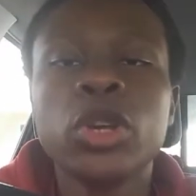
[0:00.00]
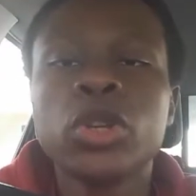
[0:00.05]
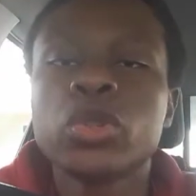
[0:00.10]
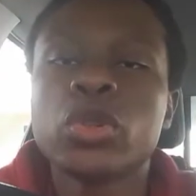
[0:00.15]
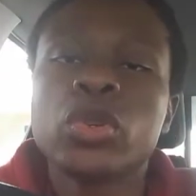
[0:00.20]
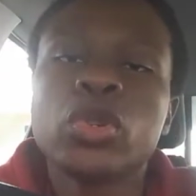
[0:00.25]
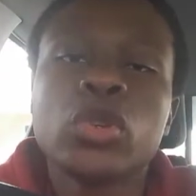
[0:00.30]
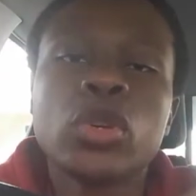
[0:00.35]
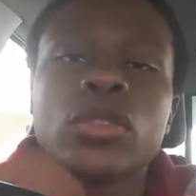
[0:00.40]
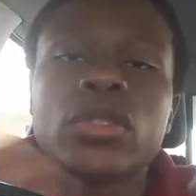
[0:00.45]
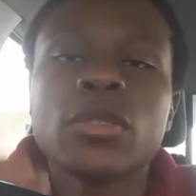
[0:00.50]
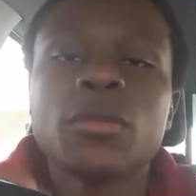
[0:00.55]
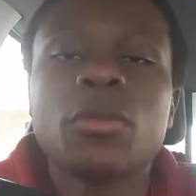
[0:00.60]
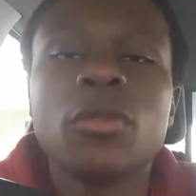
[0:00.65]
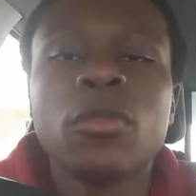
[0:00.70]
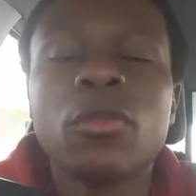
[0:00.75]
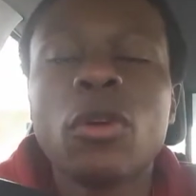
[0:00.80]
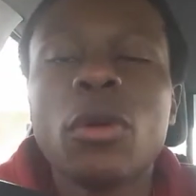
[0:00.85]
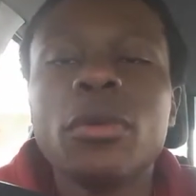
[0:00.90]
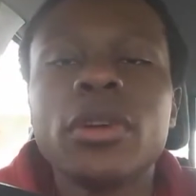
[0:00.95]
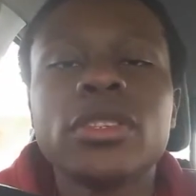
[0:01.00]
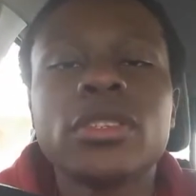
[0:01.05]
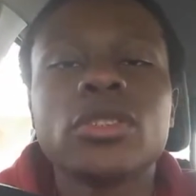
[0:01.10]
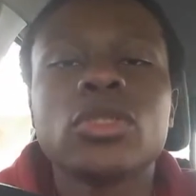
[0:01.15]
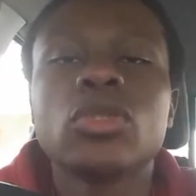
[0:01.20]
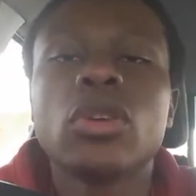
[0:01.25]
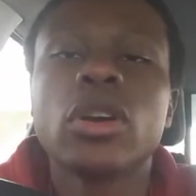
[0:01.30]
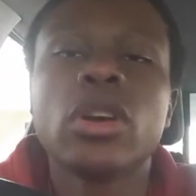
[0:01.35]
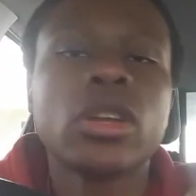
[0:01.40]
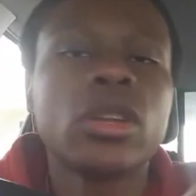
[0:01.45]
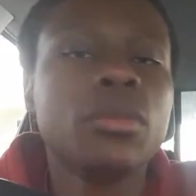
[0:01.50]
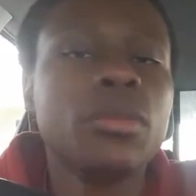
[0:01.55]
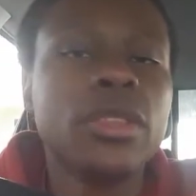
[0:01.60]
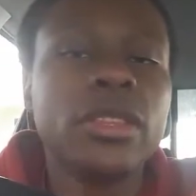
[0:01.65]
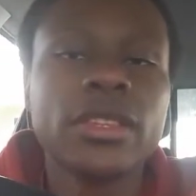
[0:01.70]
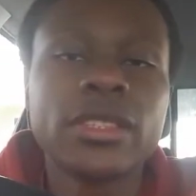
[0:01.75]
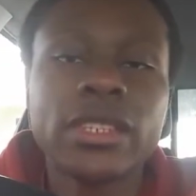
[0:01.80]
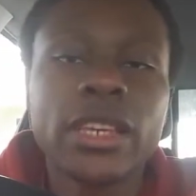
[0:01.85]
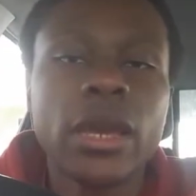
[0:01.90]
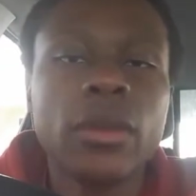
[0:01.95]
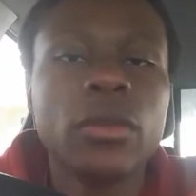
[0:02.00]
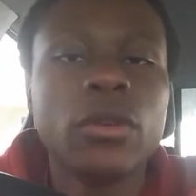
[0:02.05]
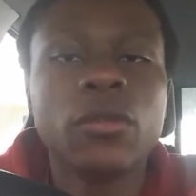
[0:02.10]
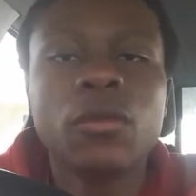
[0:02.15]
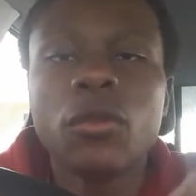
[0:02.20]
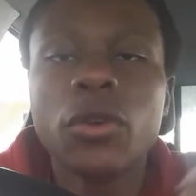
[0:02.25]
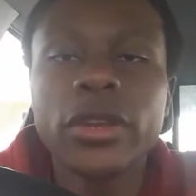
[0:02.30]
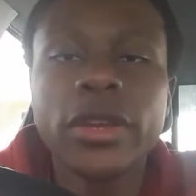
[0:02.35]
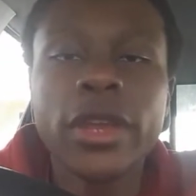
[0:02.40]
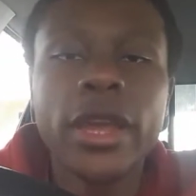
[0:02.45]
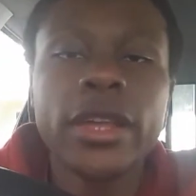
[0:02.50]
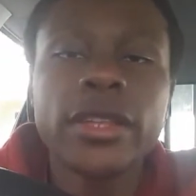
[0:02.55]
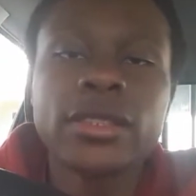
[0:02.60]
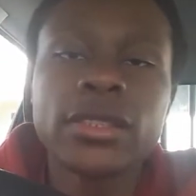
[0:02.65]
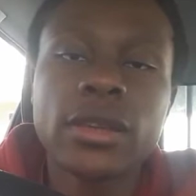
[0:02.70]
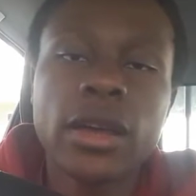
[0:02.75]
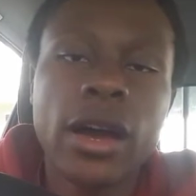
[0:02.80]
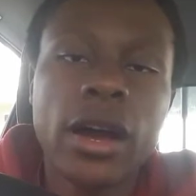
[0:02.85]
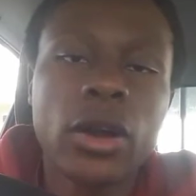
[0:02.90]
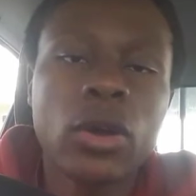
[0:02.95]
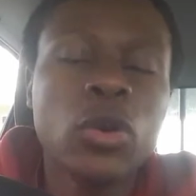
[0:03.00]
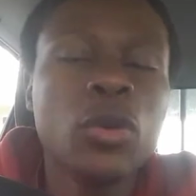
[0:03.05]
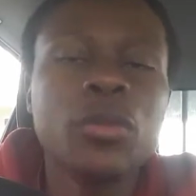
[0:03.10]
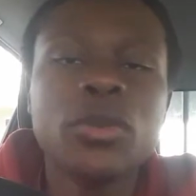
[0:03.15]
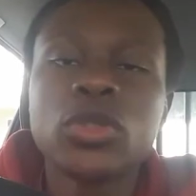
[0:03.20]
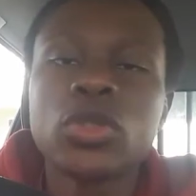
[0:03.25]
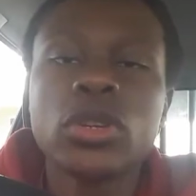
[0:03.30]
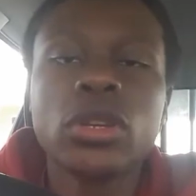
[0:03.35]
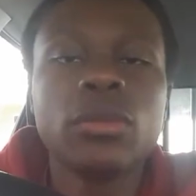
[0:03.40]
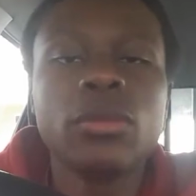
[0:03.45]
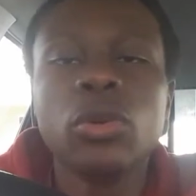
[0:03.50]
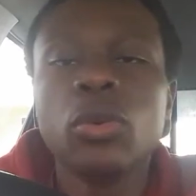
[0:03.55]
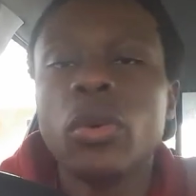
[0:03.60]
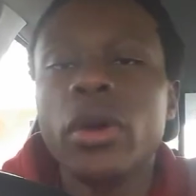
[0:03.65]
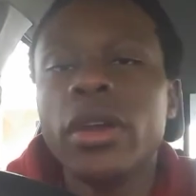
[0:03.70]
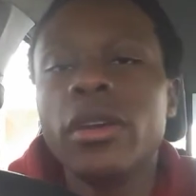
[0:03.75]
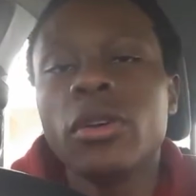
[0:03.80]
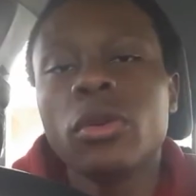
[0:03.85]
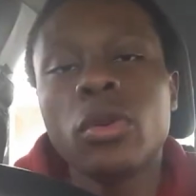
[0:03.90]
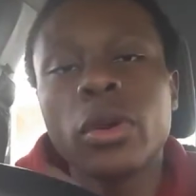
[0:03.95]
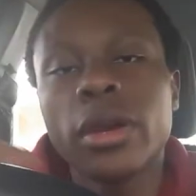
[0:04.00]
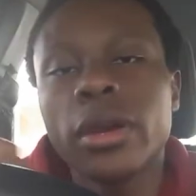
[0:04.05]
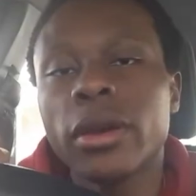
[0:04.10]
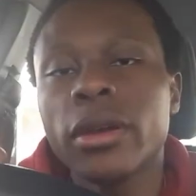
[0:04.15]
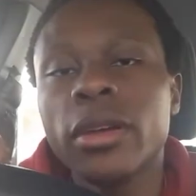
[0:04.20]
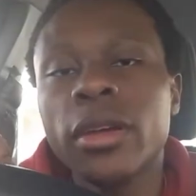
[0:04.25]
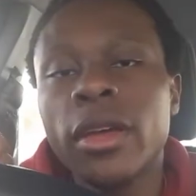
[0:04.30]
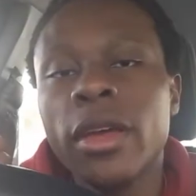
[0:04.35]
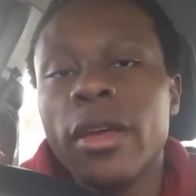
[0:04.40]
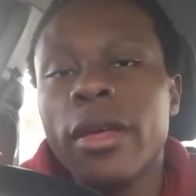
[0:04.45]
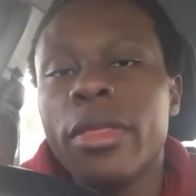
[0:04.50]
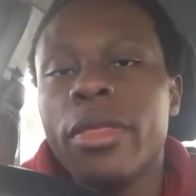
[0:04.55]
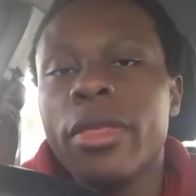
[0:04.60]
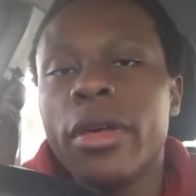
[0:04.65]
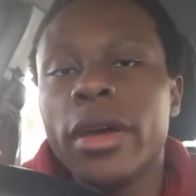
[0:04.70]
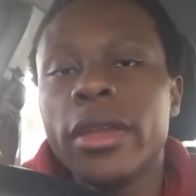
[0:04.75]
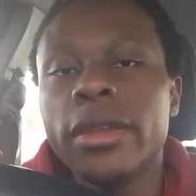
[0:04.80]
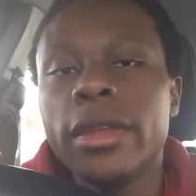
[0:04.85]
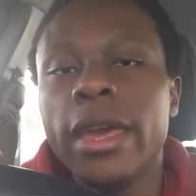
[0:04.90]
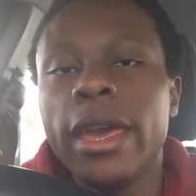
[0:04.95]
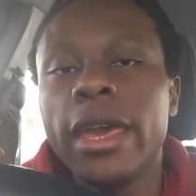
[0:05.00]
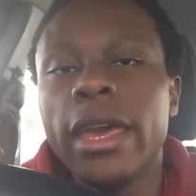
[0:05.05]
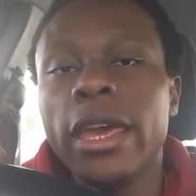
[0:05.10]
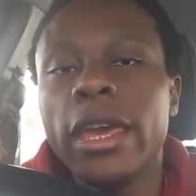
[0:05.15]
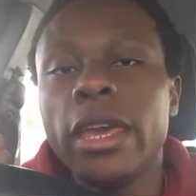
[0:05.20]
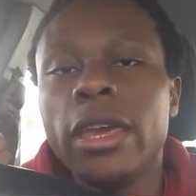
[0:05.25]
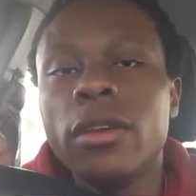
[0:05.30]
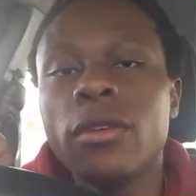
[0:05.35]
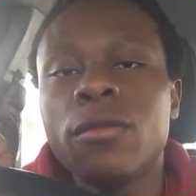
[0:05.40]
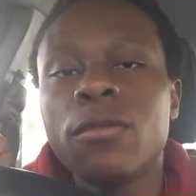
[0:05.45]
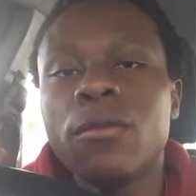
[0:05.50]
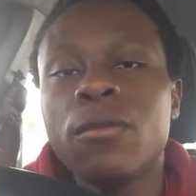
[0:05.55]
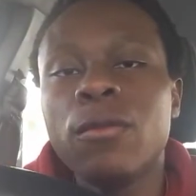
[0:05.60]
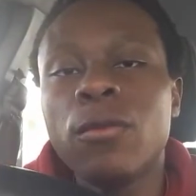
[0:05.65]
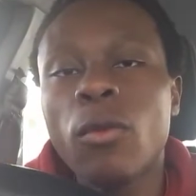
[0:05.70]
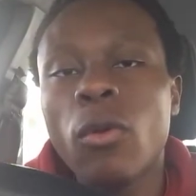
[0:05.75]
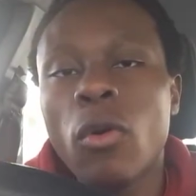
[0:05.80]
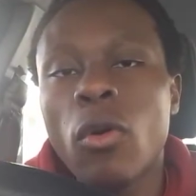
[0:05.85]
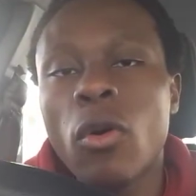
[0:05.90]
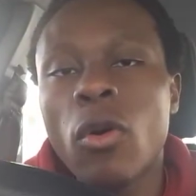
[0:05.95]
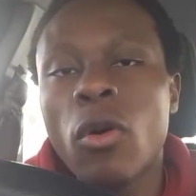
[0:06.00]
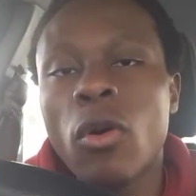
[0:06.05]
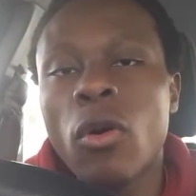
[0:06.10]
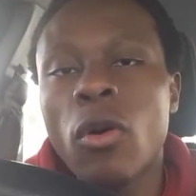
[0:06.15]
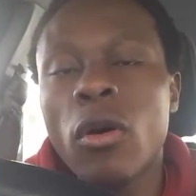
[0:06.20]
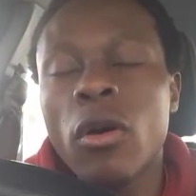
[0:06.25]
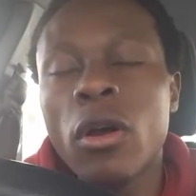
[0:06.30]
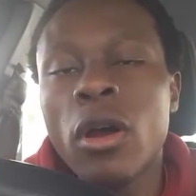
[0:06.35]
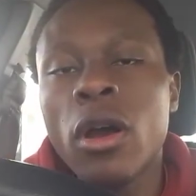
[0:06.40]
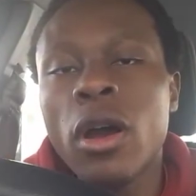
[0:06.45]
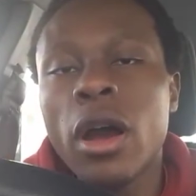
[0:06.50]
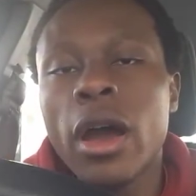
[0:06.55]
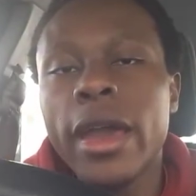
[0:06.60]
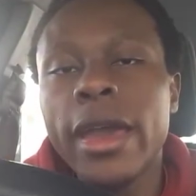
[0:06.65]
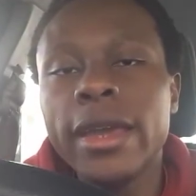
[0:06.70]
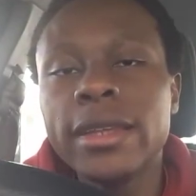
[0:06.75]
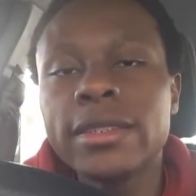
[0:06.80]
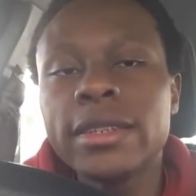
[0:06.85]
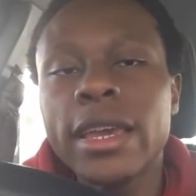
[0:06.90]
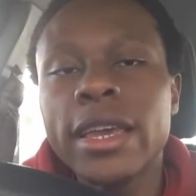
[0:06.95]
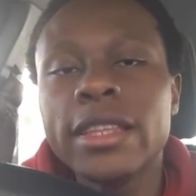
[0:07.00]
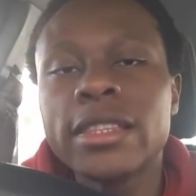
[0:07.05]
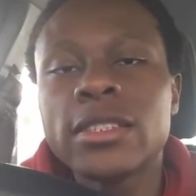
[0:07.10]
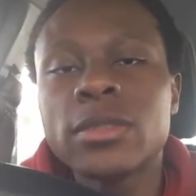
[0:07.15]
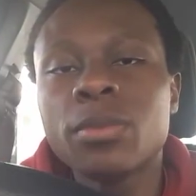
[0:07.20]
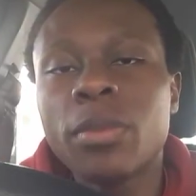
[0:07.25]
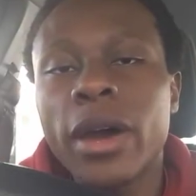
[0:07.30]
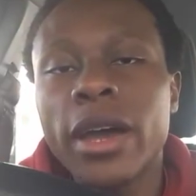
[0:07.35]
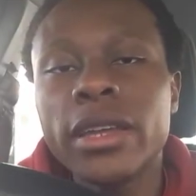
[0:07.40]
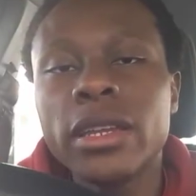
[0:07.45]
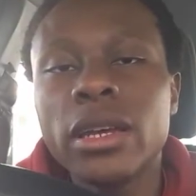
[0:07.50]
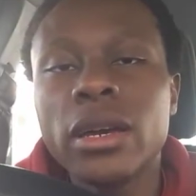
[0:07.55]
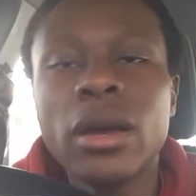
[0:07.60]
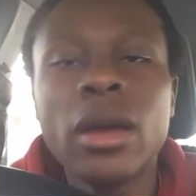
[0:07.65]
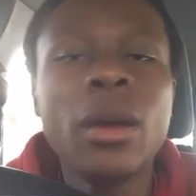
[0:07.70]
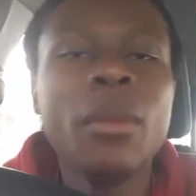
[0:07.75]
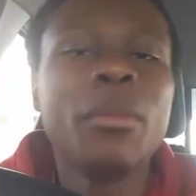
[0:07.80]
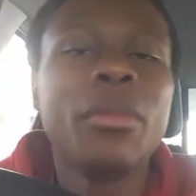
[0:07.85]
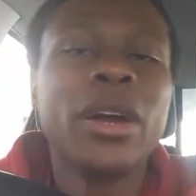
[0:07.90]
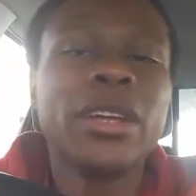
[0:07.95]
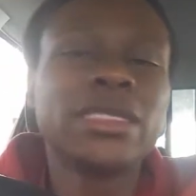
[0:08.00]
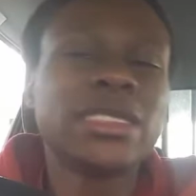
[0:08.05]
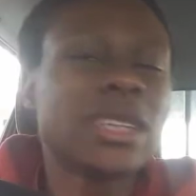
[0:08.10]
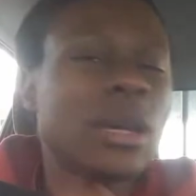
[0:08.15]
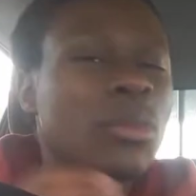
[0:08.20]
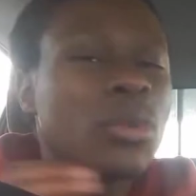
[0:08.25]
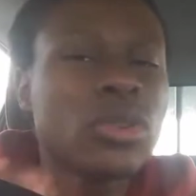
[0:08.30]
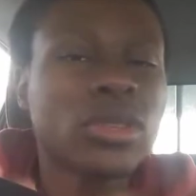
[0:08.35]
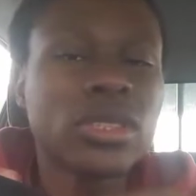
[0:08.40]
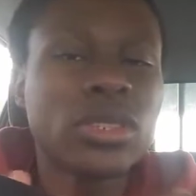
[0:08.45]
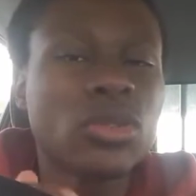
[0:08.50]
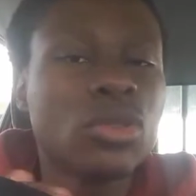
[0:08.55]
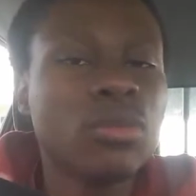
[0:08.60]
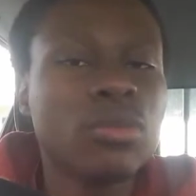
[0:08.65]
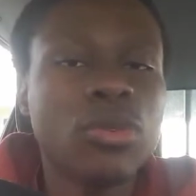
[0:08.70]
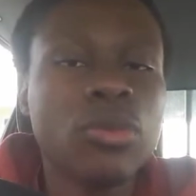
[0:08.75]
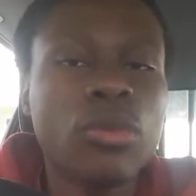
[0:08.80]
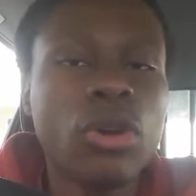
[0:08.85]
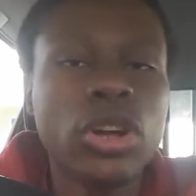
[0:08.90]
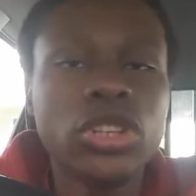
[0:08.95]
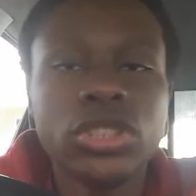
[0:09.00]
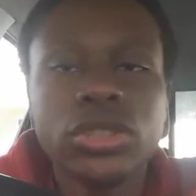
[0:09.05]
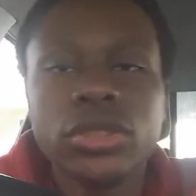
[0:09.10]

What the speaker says: So in terms of performance, it's not going to be the same. The 488 coupe is going to be way quicker than a 488 Spyder by some considerable margin.